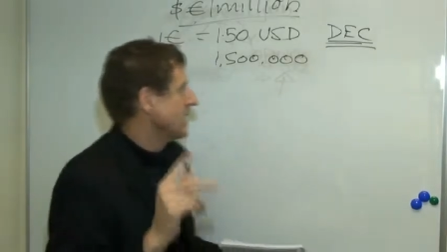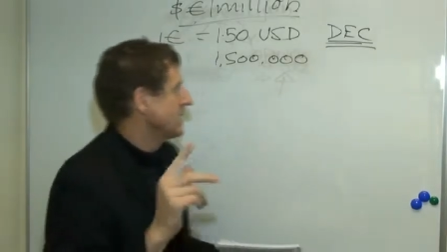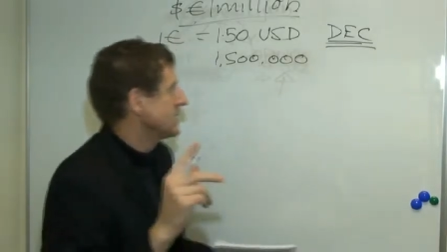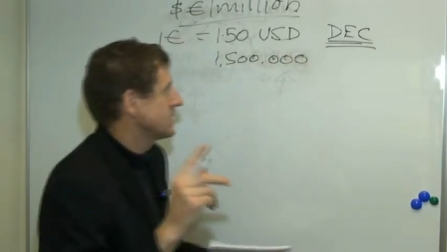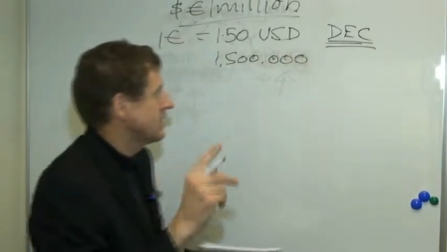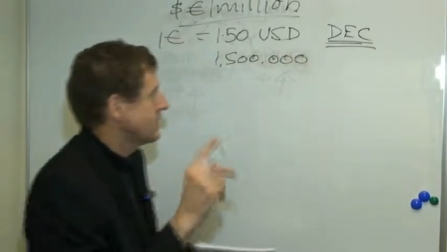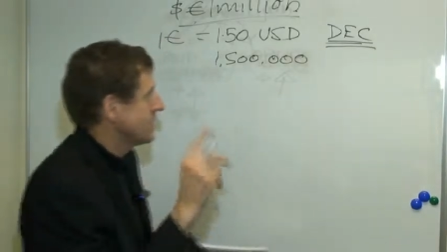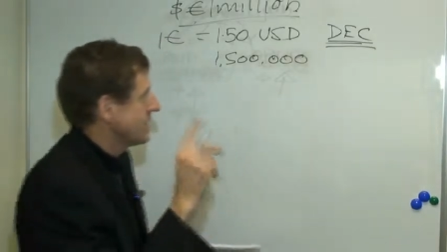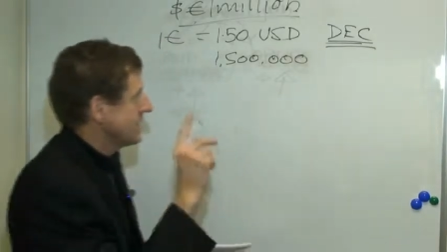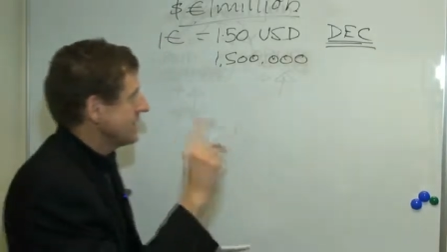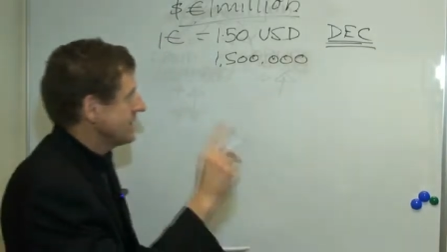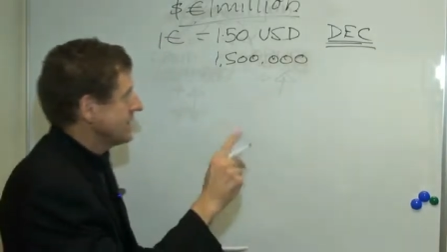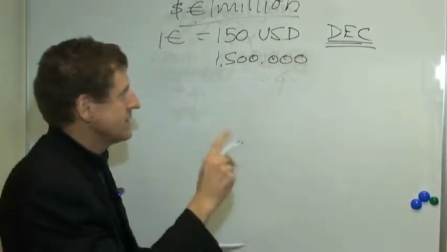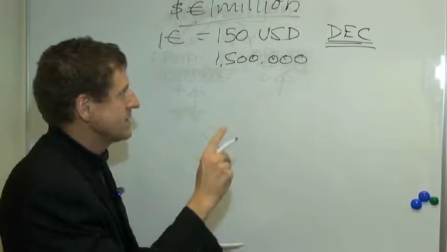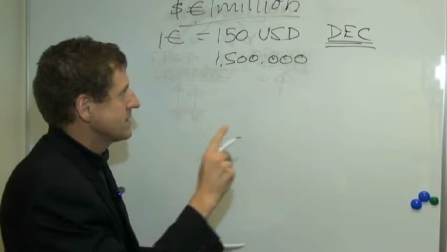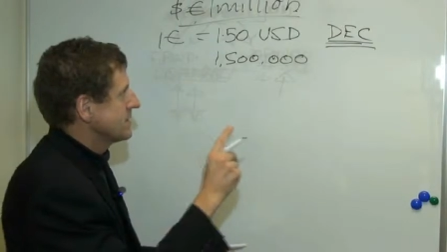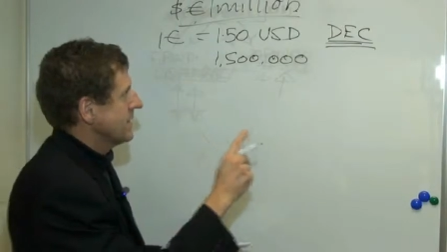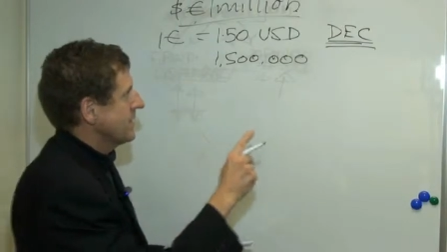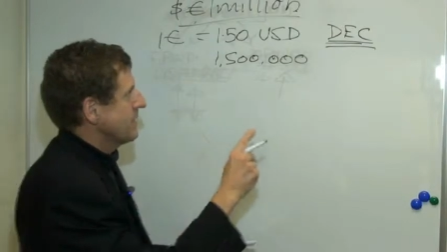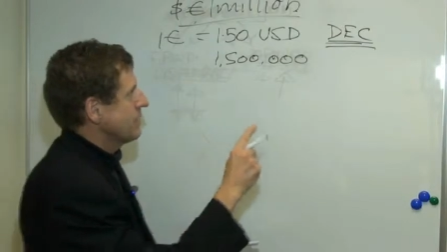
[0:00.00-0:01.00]
So to get
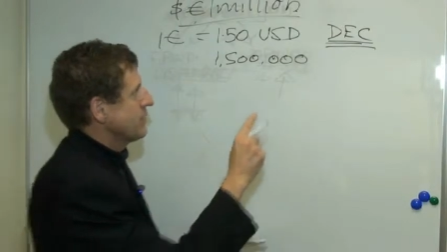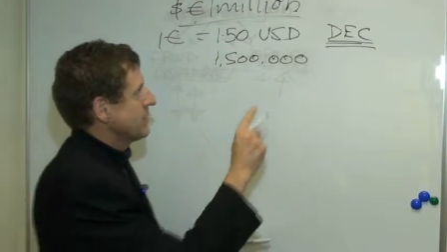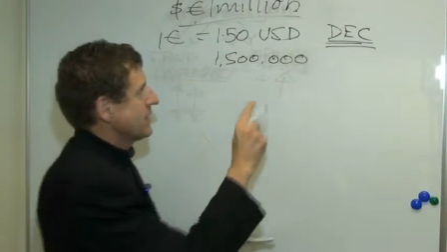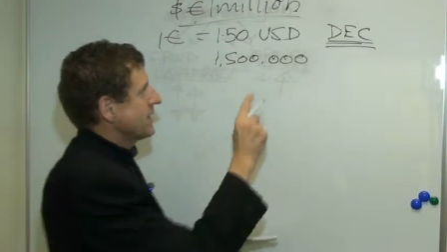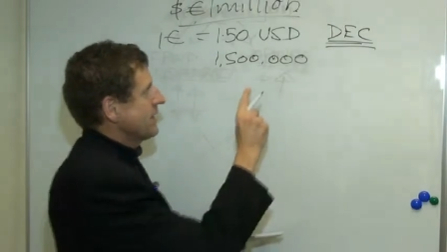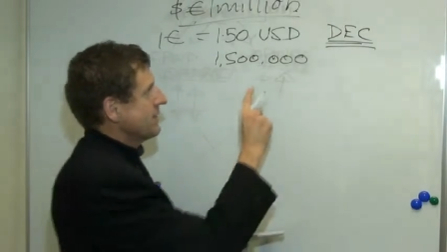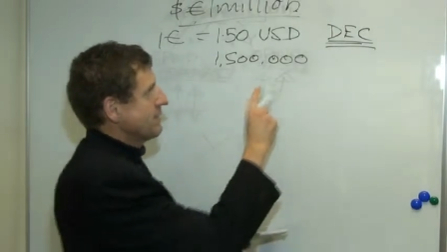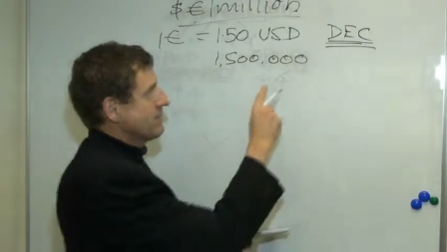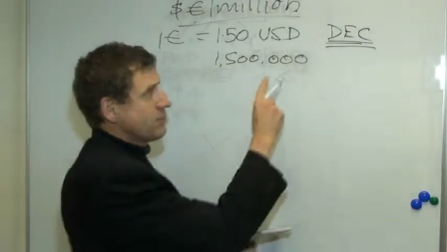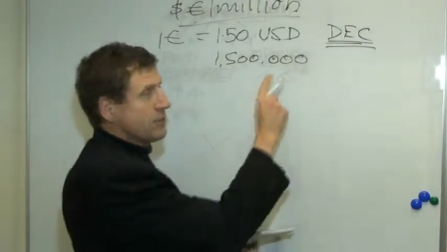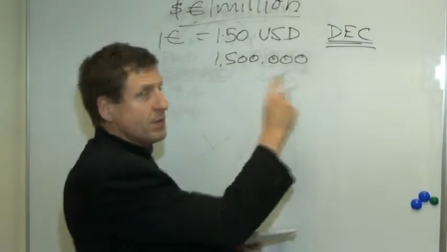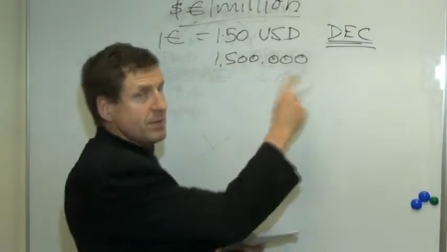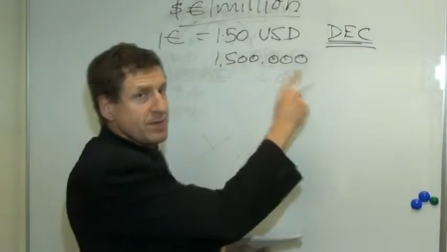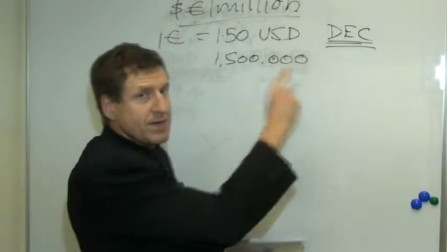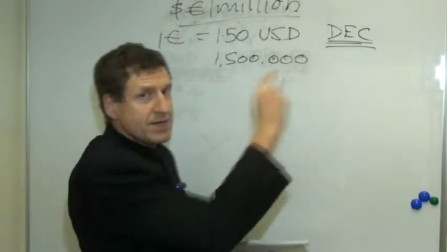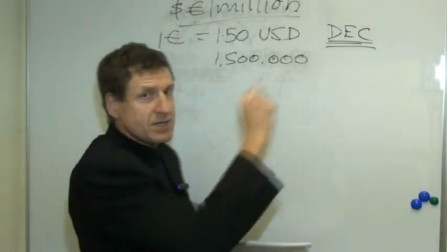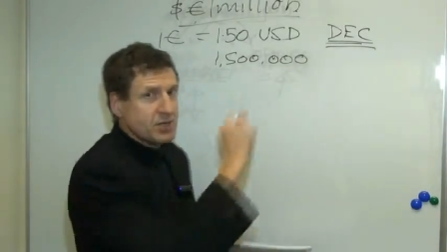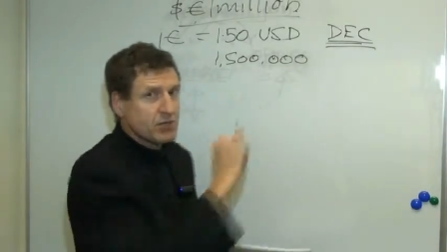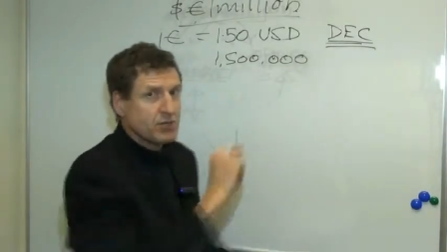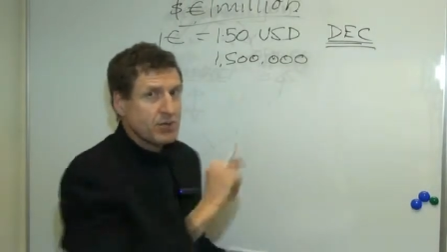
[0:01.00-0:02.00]
this sale, we gave 3
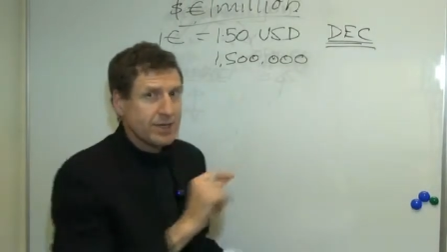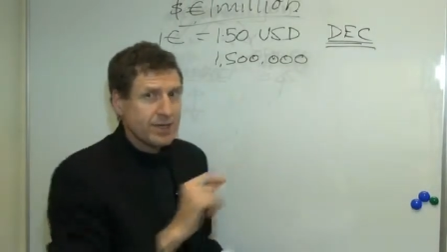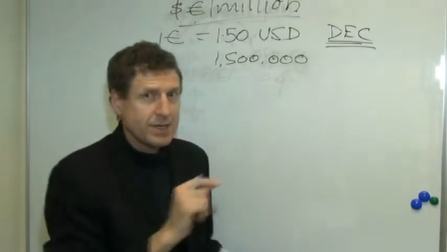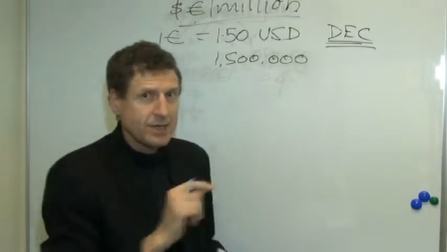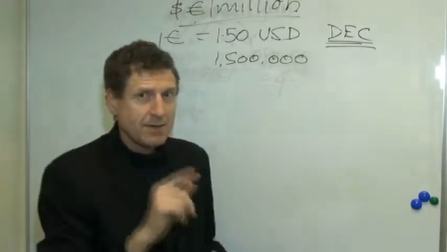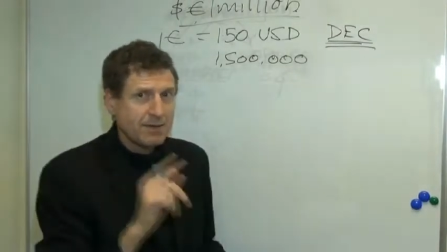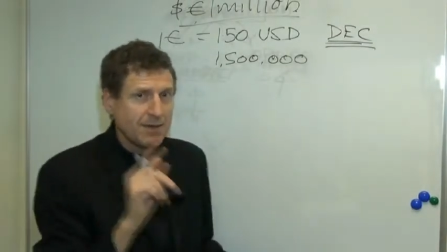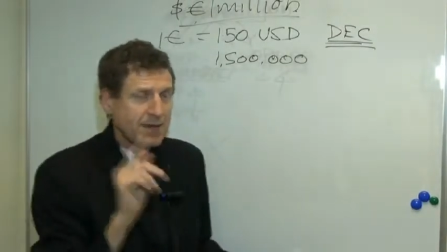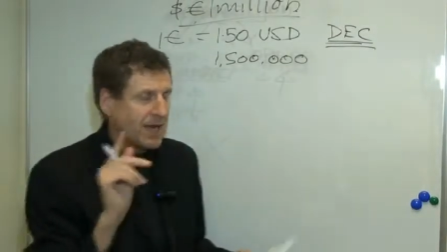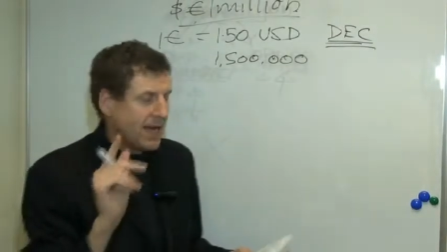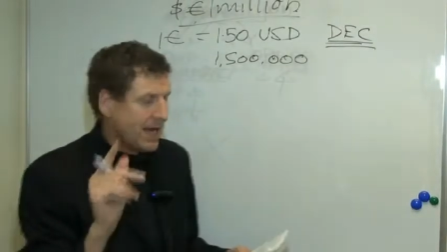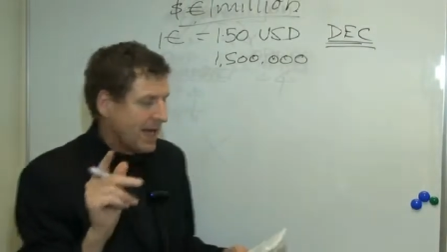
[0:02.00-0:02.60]
months credit.